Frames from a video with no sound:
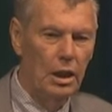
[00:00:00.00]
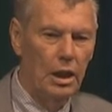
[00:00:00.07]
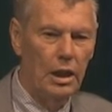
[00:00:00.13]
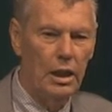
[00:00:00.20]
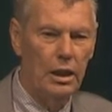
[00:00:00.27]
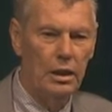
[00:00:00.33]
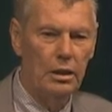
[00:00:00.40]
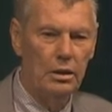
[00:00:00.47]

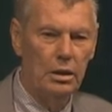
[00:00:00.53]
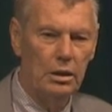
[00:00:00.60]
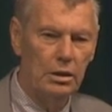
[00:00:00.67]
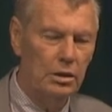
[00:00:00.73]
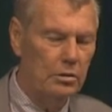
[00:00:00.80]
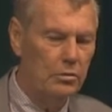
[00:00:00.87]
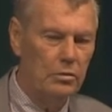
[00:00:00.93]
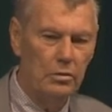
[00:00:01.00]
And uh,
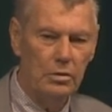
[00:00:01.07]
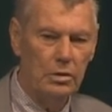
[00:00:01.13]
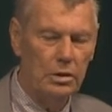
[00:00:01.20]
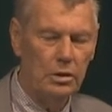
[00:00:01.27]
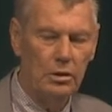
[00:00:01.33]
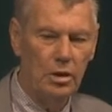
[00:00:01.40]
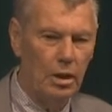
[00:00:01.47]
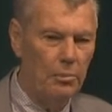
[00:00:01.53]
so,
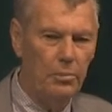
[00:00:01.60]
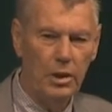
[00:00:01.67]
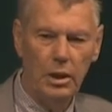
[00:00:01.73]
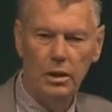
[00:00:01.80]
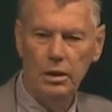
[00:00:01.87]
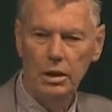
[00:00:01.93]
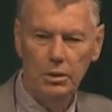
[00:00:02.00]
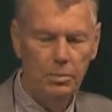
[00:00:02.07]
so I'm
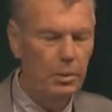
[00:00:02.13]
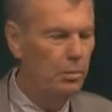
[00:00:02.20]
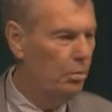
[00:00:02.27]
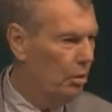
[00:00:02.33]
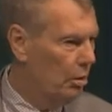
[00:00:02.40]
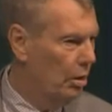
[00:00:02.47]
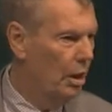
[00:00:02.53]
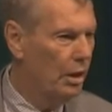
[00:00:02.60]
thinking these
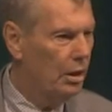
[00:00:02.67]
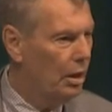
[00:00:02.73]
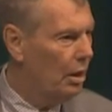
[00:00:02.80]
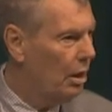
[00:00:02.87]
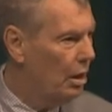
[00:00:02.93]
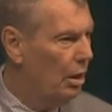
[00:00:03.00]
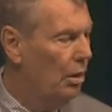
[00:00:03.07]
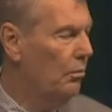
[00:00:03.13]
people are not going
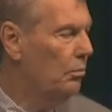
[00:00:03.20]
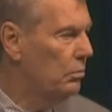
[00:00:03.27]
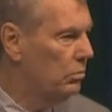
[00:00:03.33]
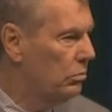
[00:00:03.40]
to come.